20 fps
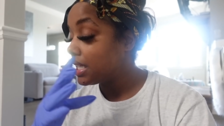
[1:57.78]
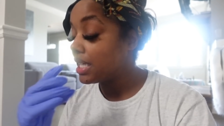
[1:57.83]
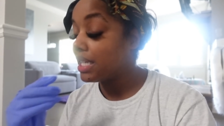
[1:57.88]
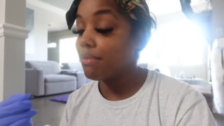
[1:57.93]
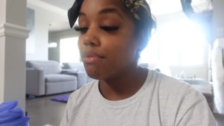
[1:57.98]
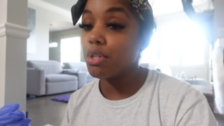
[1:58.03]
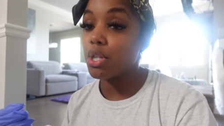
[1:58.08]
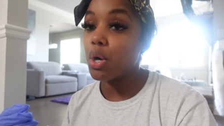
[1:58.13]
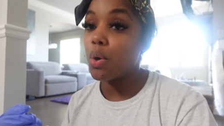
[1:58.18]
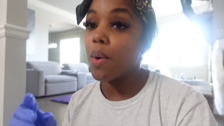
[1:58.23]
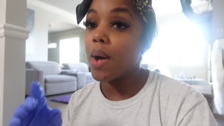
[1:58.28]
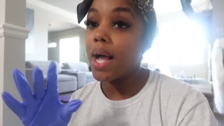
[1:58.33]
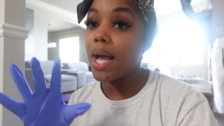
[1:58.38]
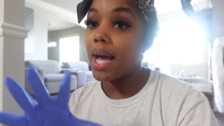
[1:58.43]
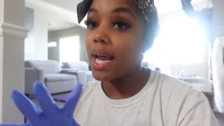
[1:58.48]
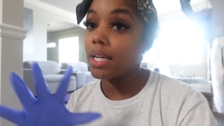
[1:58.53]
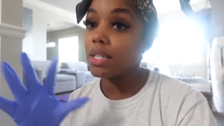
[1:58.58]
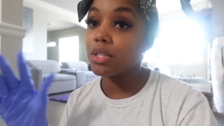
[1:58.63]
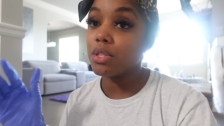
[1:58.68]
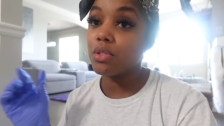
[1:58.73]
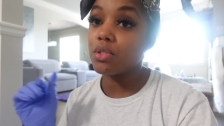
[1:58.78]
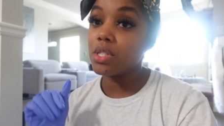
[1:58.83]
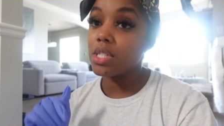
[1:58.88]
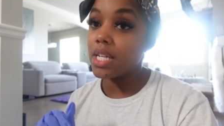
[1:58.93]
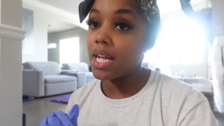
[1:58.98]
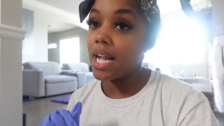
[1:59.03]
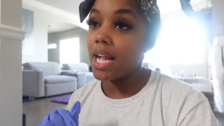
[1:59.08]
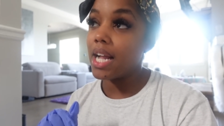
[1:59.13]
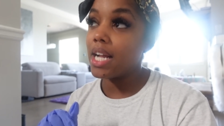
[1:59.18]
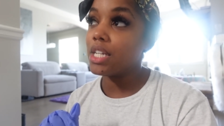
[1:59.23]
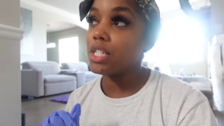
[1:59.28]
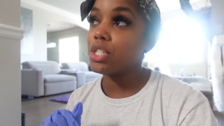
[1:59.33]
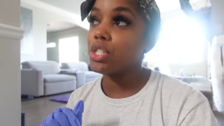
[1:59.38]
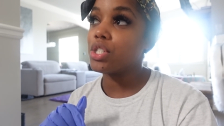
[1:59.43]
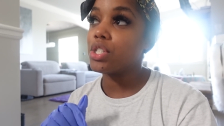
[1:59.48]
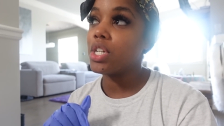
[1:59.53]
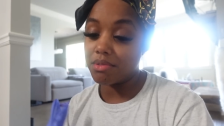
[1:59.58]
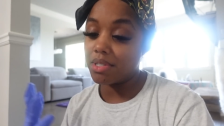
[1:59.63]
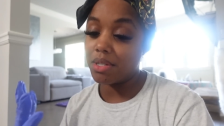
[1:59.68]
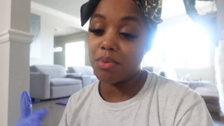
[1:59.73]
Even though I had a little
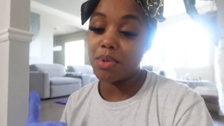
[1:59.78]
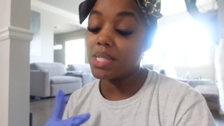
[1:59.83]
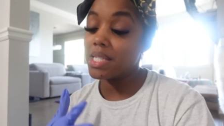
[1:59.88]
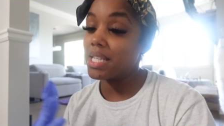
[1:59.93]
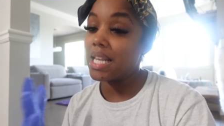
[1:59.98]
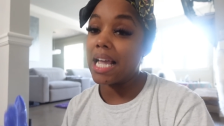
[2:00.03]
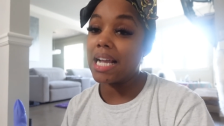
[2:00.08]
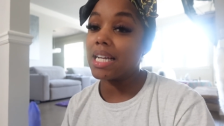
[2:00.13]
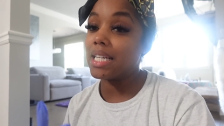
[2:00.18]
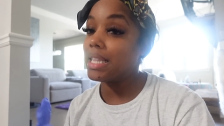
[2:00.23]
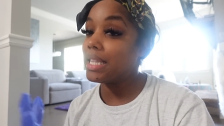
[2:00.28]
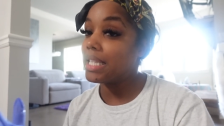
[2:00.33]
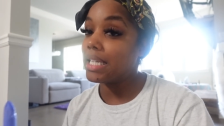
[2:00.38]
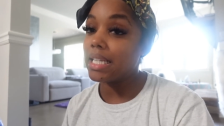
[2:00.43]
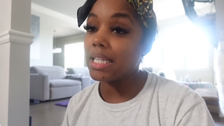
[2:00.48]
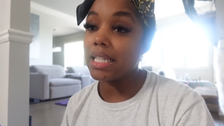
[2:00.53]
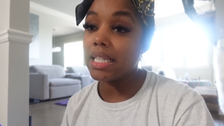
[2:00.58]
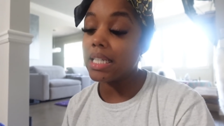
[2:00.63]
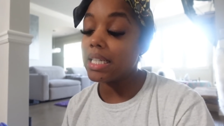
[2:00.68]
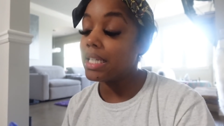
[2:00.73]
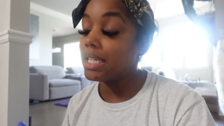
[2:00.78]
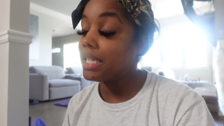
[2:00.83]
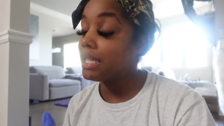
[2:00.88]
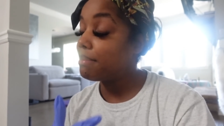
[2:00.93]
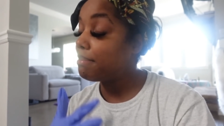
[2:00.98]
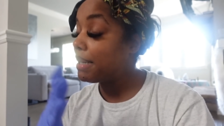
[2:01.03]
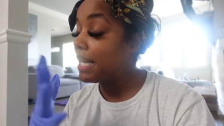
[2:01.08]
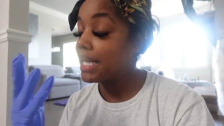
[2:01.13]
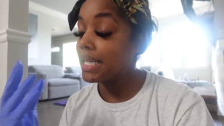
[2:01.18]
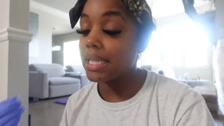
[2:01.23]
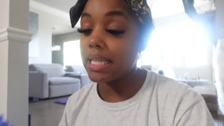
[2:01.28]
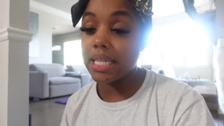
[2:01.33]
stash, it wasn't like a thing back